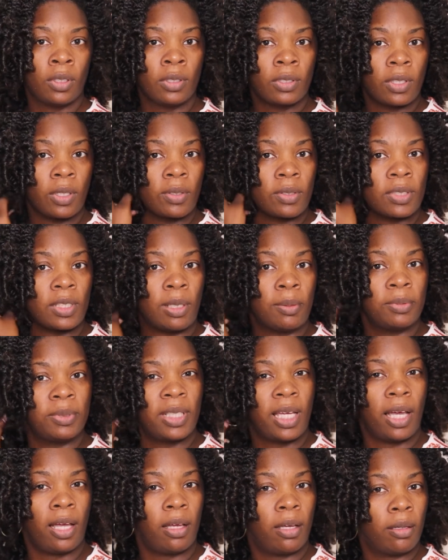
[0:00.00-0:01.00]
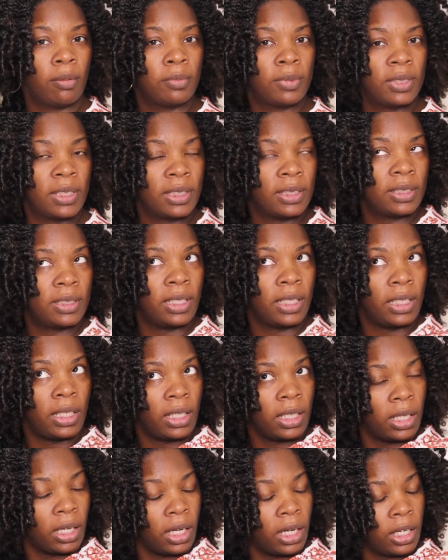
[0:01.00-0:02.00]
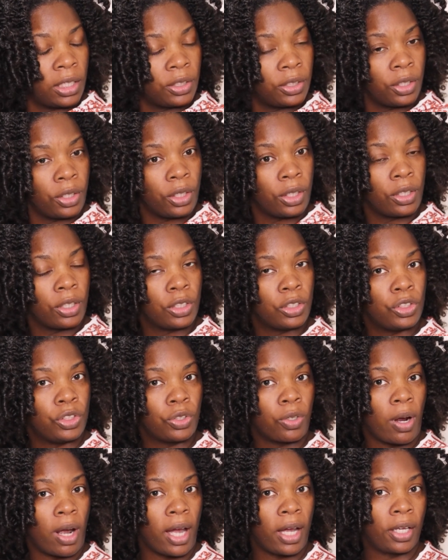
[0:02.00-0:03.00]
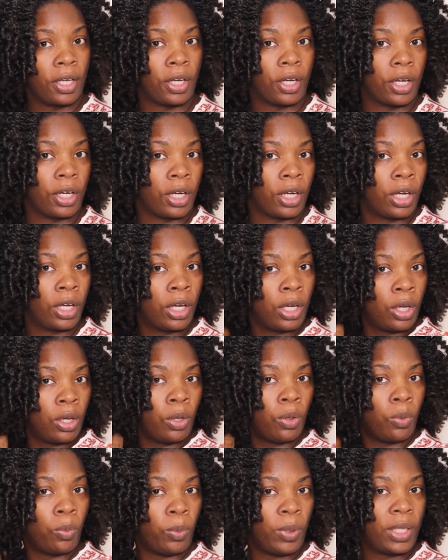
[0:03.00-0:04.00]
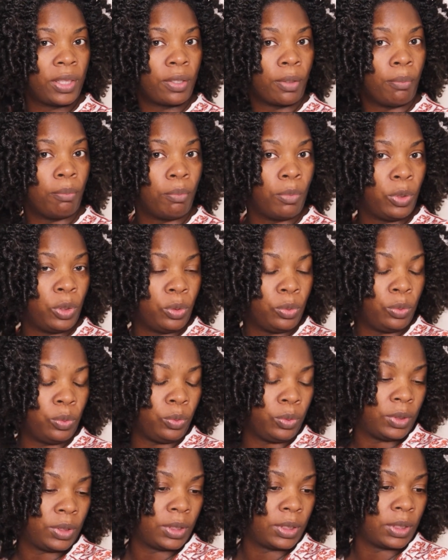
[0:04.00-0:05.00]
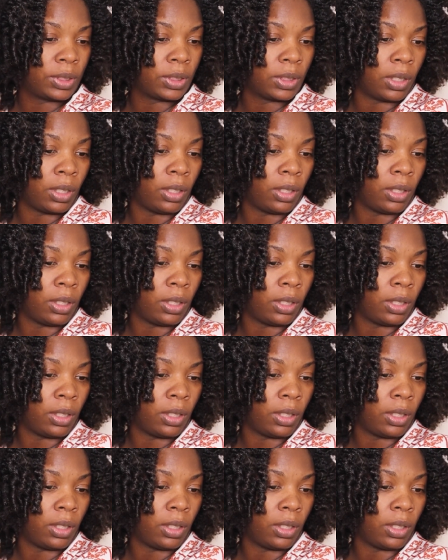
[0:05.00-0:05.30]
So sometimes sitting under the dryer with a mousse,